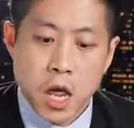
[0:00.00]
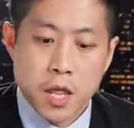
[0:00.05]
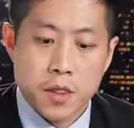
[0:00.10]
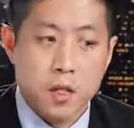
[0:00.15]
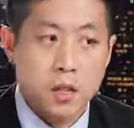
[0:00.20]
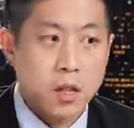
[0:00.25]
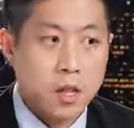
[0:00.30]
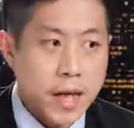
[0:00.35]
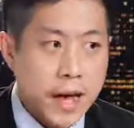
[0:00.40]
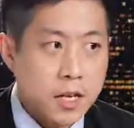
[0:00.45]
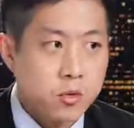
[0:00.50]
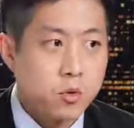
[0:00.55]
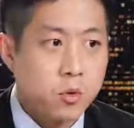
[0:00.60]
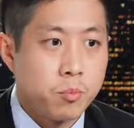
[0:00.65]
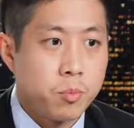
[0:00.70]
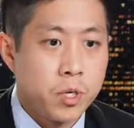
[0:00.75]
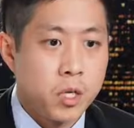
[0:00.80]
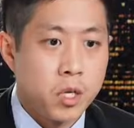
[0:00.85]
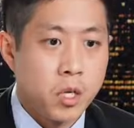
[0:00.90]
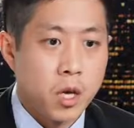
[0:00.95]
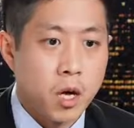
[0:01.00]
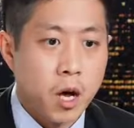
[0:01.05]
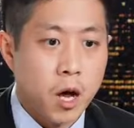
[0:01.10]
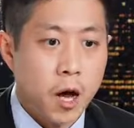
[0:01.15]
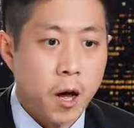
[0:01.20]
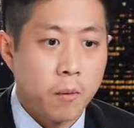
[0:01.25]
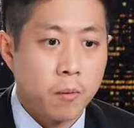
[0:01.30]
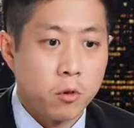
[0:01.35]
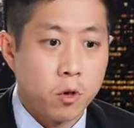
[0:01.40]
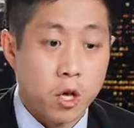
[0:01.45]
And then the last would be
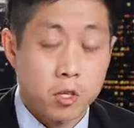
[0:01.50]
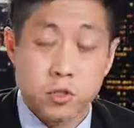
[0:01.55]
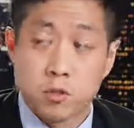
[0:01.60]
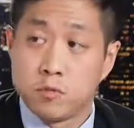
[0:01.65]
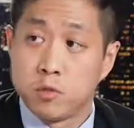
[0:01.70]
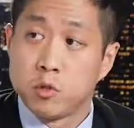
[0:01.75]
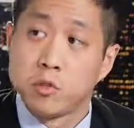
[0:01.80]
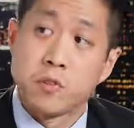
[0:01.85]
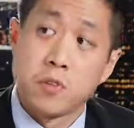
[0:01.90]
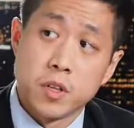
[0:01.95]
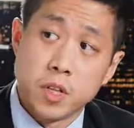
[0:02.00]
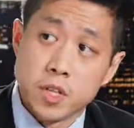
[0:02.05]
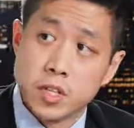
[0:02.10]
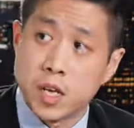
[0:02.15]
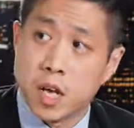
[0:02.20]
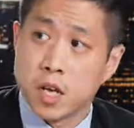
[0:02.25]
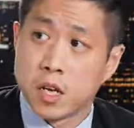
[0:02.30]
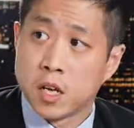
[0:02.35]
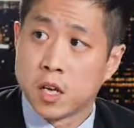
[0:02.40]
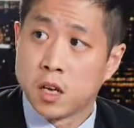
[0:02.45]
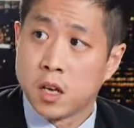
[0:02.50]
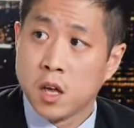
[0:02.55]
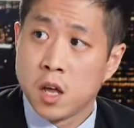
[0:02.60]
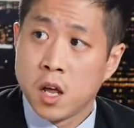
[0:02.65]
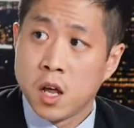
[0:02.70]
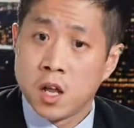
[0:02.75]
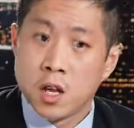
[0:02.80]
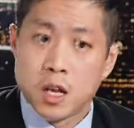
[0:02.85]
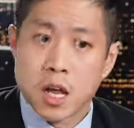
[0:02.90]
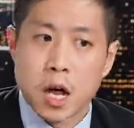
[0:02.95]
loss of use for the tenant.
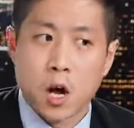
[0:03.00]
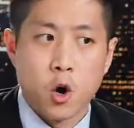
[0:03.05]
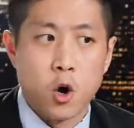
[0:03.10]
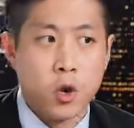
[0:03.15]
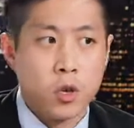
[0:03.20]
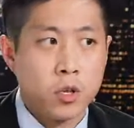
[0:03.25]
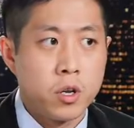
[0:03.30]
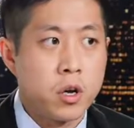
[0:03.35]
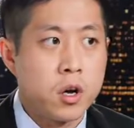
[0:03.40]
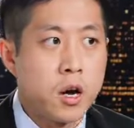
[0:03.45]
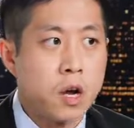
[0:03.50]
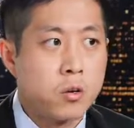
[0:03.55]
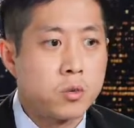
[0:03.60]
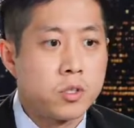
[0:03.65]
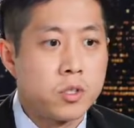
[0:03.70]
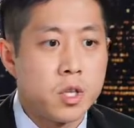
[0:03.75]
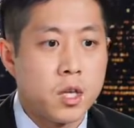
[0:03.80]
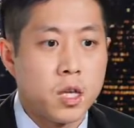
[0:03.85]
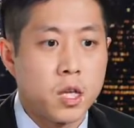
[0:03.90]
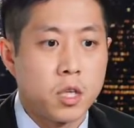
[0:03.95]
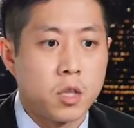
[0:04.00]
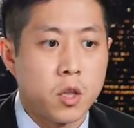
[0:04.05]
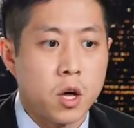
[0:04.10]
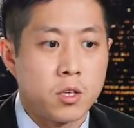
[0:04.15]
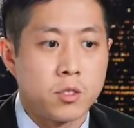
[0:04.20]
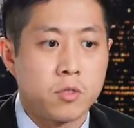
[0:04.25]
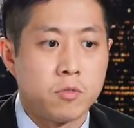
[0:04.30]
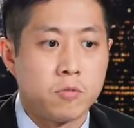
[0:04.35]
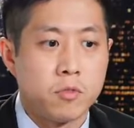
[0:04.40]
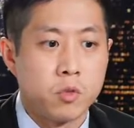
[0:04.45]
Now, earlier I was saying
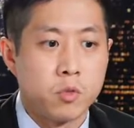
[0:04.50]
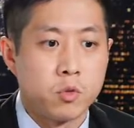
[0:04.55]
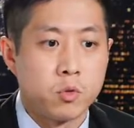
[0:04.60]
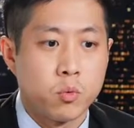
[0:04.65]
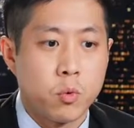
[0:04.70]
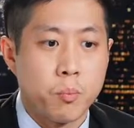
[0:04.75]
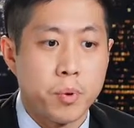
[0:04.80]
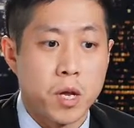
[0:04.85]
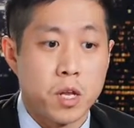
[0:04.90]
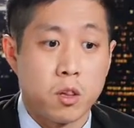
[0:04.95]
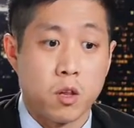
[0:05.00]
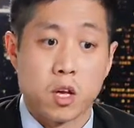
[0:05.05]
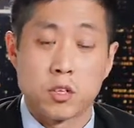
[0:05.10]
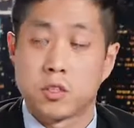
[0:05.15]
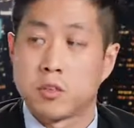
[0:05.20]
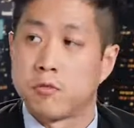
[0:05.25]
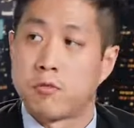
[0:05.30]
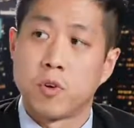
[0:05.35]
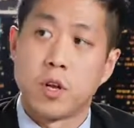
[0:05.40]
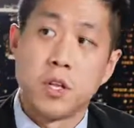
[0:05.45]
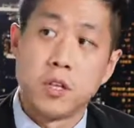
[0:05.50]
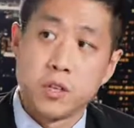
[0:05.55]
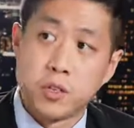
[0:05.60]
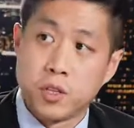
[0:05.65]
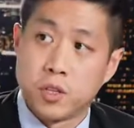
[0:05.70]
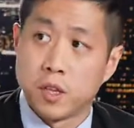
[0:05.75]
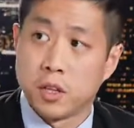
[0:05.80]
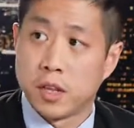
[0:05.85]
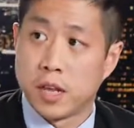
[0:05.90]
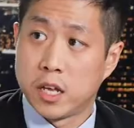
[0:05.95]
loss of use will pay loss of rent
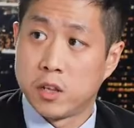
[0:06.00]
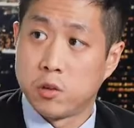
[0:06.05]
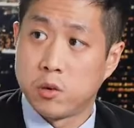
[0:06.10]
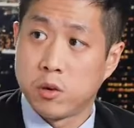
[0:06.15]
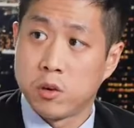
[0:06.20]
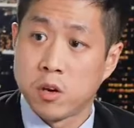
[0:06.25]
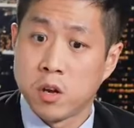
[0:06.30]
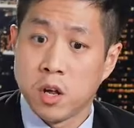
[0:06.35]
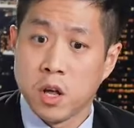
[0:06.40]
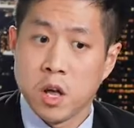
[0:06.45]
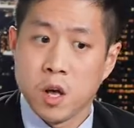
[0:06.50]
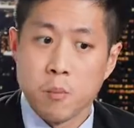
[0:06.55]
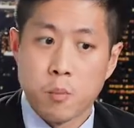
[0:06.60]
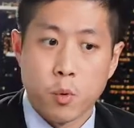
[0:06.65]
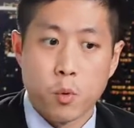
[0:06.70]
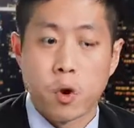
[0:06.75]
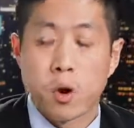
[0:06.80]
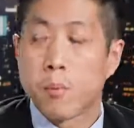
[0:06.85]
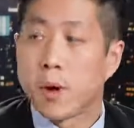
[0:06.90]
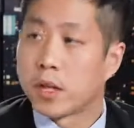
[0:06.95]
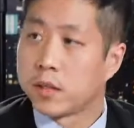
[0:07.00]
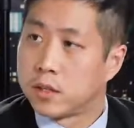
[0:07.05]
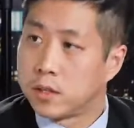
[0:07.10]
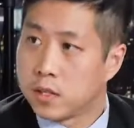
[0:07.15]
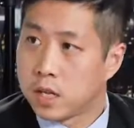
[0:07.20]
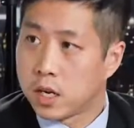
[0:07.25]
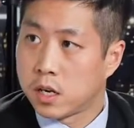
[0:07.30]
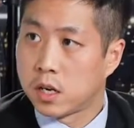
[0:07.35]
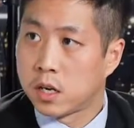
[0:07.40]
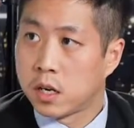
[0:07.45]
to the landlord, but what about the
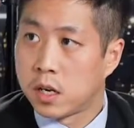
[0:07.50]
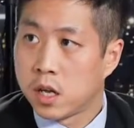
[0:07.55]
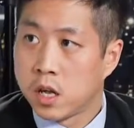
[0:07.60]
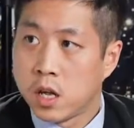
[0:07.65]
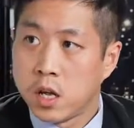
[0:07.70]
tenant?